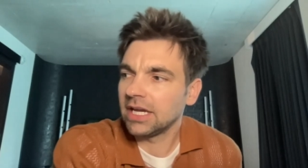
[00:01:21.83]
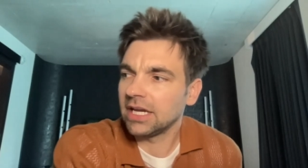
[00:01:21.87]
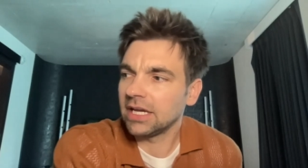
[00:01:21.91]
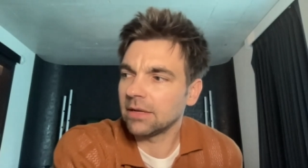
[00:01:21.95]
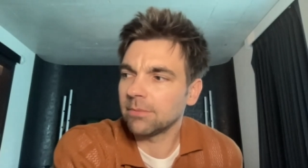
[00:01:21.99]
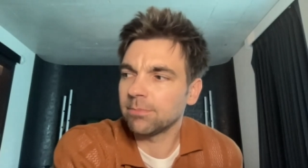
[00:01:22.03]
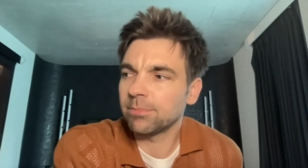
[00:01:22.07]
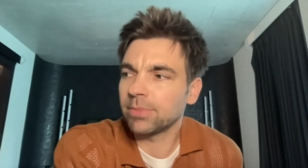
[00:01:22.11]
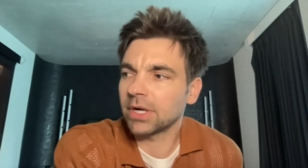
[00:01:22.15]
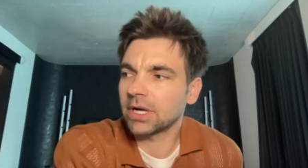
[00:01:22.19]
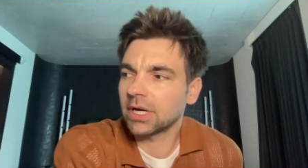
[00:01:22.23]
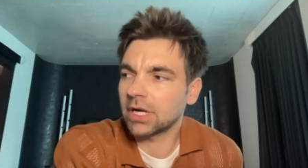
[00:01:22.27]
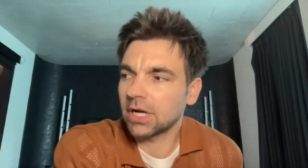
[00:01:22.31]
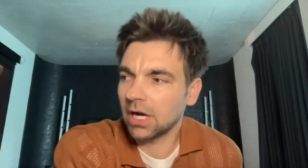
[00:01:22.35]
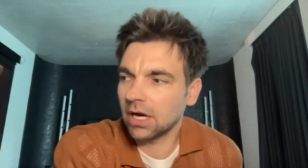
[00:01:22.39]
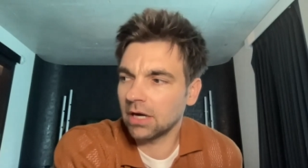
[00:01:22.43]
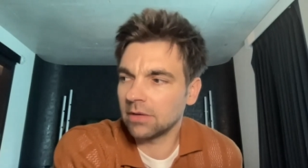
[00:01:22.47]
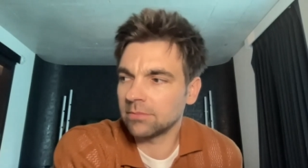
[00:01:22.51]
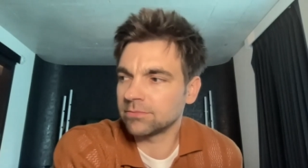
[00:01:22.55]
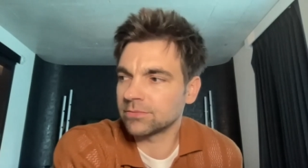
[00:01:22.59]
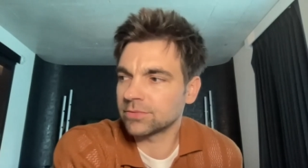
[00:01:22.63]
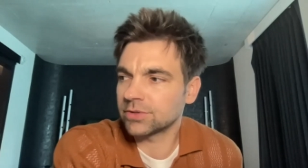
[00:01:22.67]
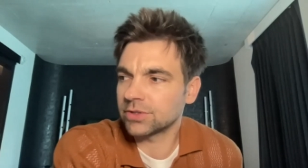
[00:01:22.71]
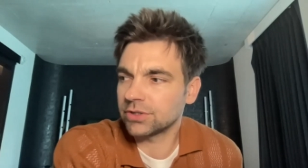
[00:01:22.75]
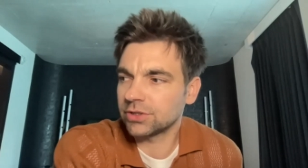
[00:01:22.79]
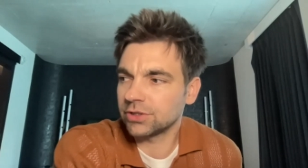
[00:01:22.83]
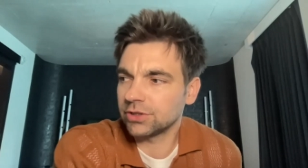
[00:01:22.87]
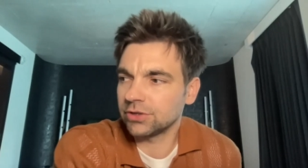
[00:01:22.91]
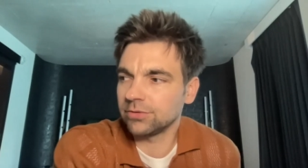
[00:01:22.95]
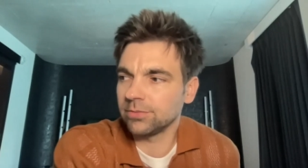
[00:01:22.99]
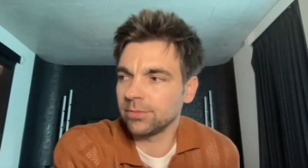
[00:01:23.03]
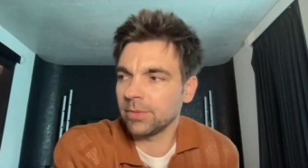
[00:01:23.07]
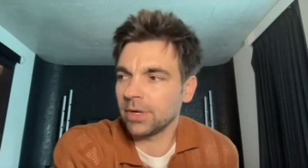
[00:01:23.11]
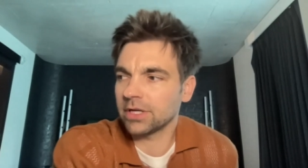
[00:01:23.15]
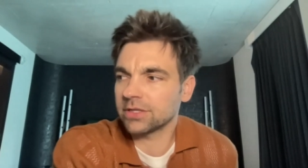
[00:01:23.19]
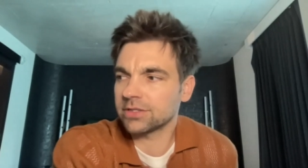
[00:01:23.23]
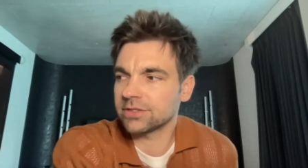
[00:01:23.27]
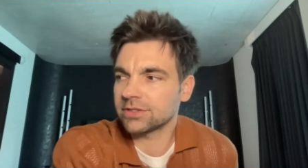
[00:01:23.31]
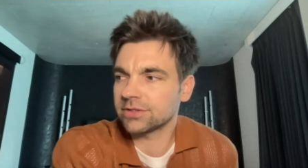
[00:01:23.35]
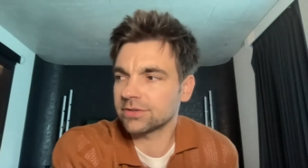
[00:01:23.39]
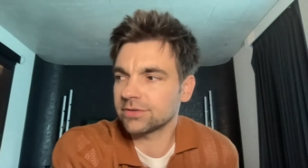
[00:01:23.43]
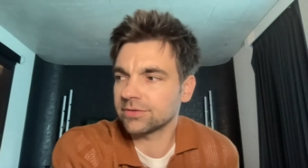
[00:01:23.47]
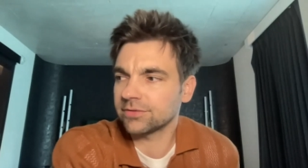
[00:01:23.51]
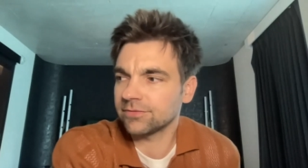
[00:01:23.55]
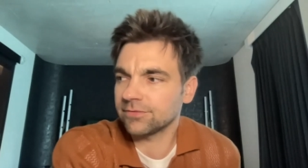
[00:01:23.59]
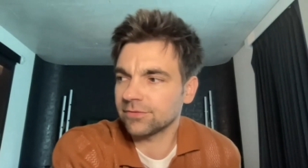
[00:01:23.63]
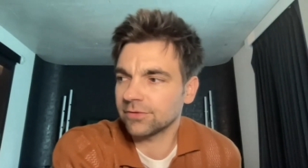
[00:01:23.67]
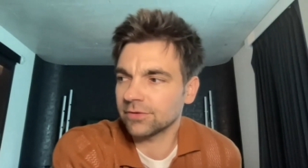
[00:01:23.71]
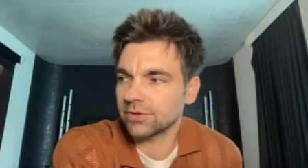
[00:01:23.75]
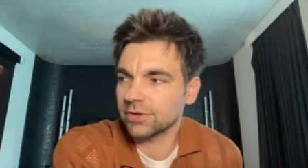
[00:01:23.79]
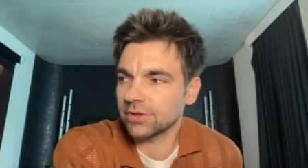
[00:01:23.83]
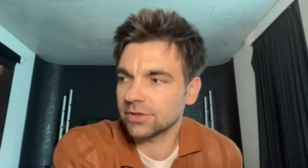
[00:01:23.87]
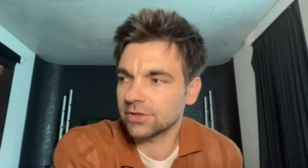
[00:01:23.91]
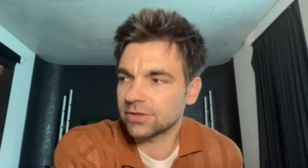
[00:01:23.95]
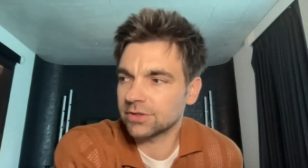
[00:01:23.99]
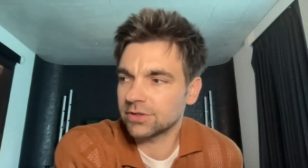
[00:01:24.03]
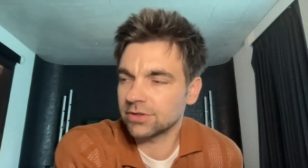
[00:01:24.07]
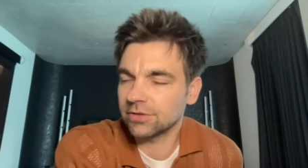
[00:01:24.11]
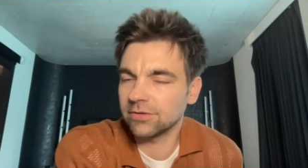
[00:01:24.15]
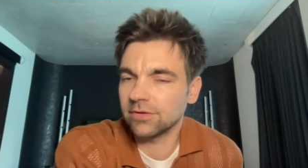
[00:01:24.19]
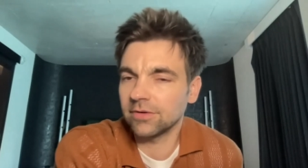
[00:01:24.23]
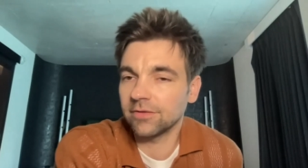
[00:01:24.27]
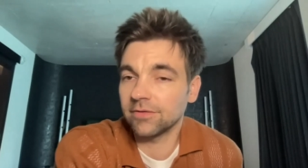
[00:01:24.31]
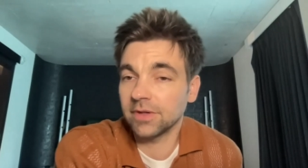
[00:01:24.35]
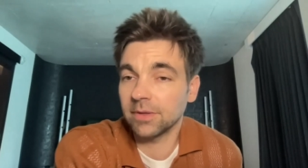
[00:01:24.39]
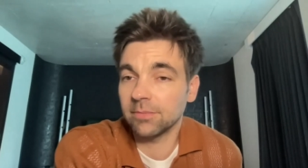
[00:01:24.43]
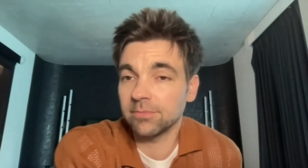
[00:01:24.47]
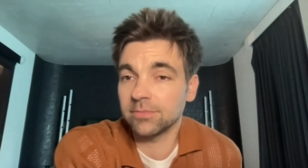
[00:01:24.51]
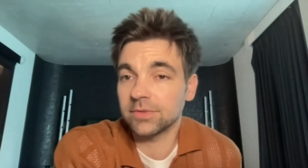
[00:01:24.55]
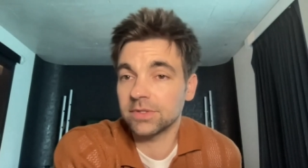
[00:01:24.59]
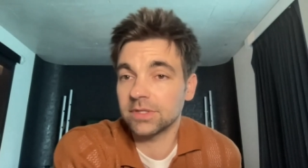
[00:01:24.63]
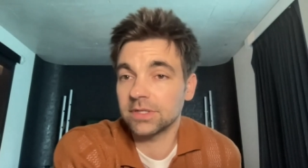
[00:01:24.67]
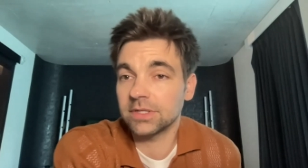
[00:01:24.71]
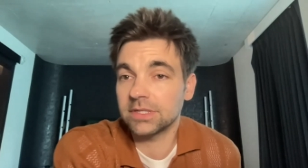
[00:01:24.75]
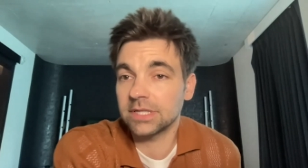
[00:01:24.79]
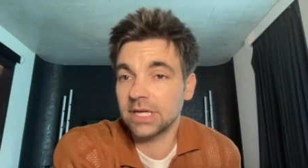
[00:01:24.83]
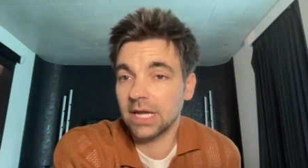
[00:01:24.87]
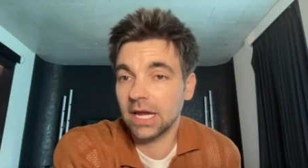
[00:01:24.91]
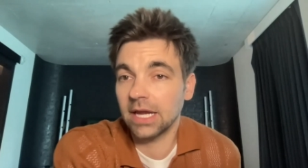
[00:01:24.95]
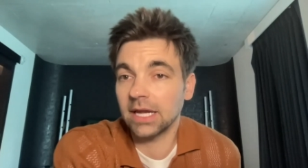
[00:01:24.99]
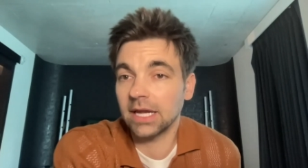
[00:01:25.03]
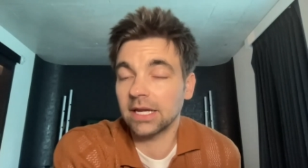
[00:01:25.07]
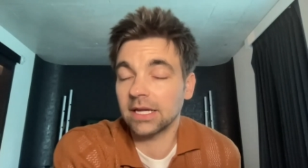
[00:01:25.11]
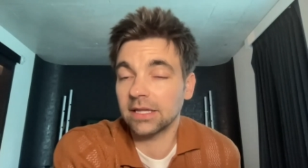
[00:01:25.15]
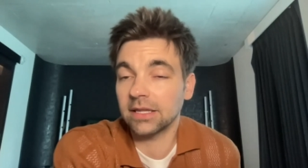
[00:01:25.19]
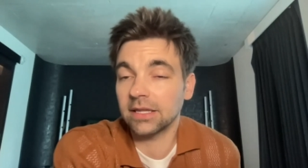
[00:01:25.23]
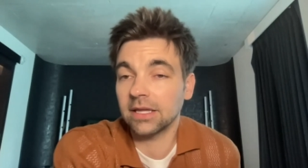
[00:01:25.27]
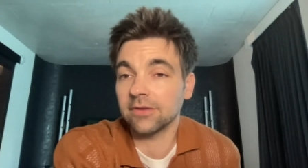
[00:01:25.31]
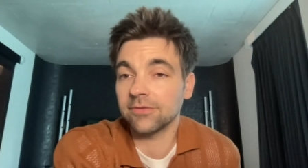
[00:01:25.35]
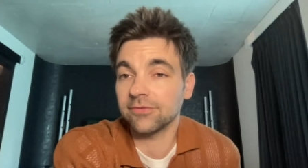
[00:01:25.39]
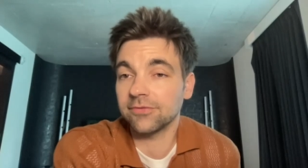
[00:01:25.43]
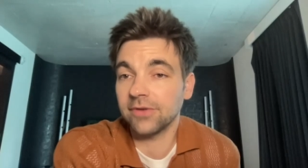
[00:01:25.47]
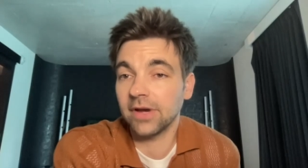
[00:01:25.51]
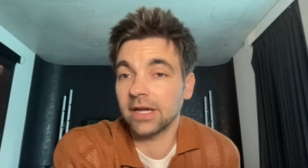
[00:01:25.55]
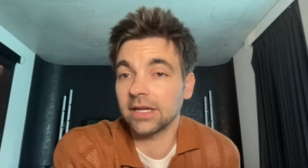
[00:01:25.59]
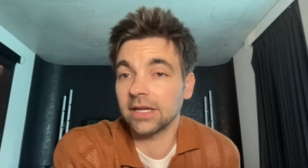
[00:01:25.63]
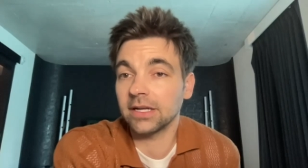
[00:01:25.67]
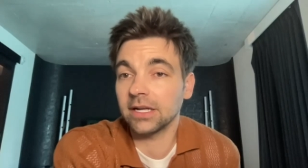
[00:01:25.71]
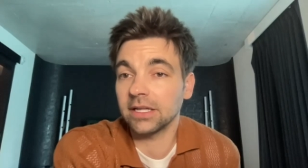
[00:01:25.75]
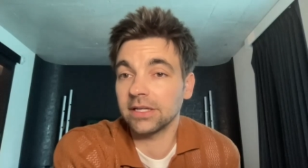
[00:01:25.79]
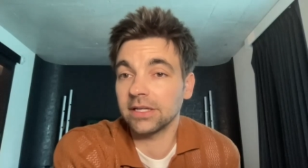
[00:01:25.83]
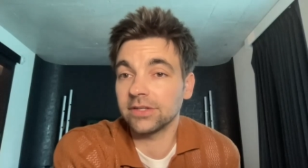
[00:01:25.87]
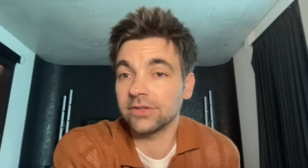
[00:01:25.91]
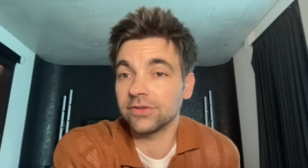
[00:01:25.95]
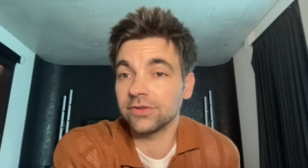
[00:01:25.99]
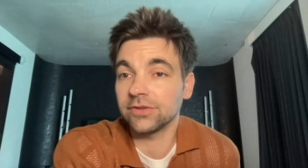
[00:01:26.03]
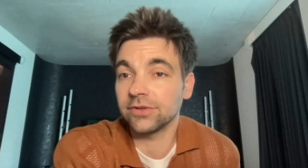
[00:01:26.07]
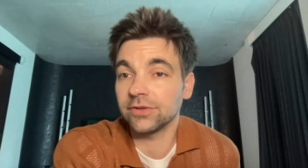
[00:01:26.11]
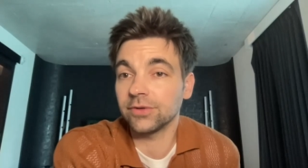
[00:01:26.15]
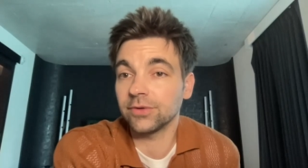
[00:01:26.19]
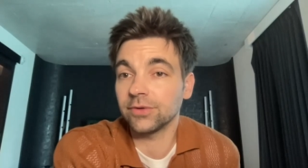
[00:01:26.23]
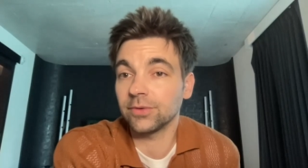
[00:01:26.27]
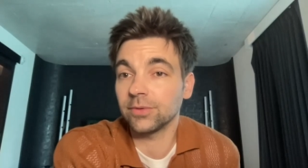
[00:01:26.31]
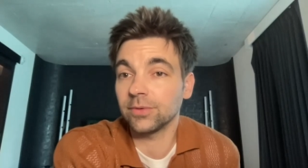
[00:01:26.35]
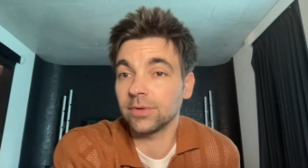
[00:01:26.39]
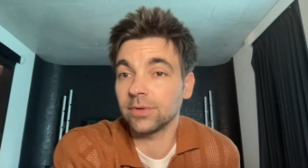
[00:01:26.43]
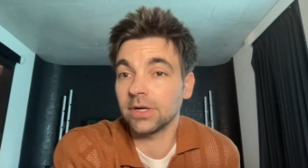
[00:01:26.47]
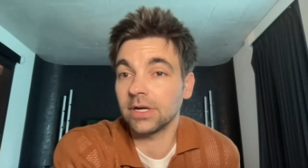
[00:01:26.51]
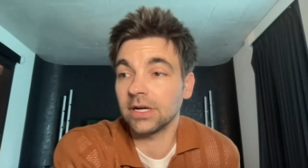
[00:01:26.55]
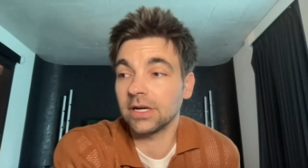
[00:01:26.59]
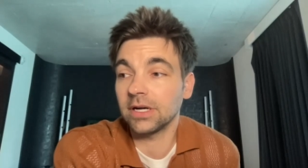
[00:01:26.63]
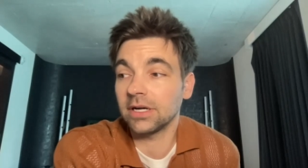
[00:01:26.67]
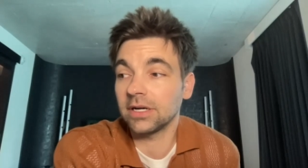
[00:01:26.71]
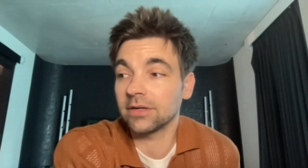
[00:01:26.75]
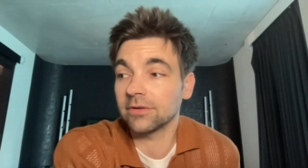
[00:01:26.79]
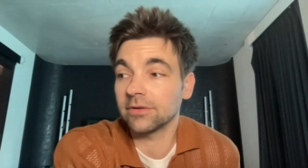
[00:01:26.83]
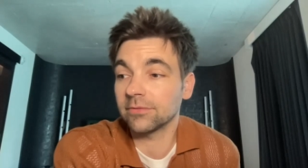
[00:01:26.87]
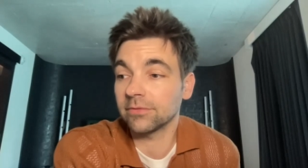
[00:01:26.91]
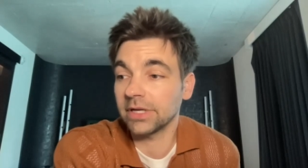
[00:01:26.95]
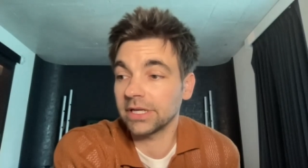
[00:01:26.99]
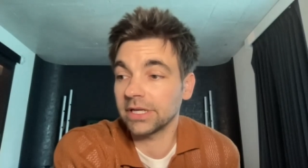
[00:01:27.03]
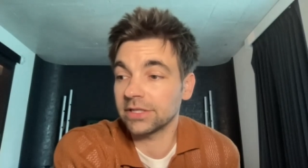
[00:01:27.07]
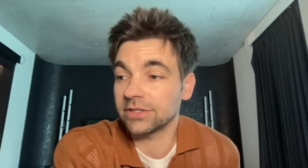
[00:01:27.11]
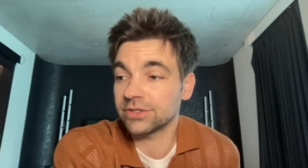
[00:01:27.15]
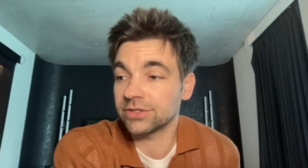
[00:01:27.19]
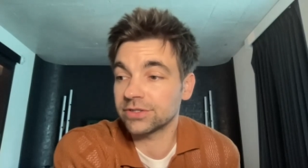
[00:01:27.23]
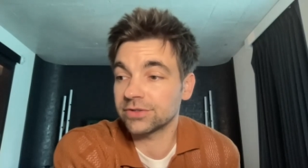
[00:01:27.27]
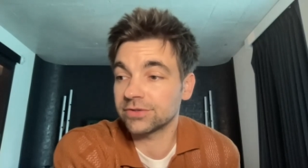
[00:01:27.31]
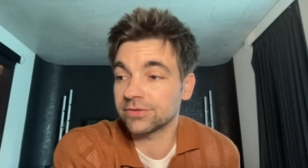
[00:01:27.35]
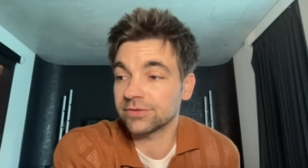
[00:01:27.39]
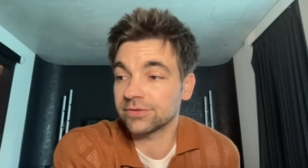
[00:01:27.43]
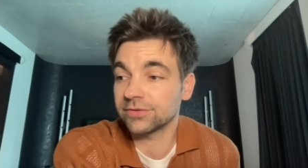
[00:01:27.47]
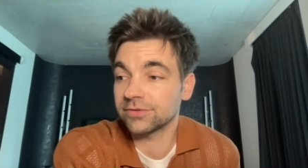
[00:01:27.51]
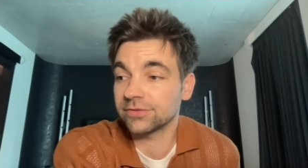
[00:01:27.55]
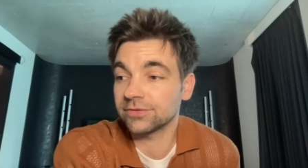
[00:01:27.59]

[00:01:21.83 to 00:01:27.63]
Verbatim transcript: it becomes too much for the two of them to take, and they finally do uh, reach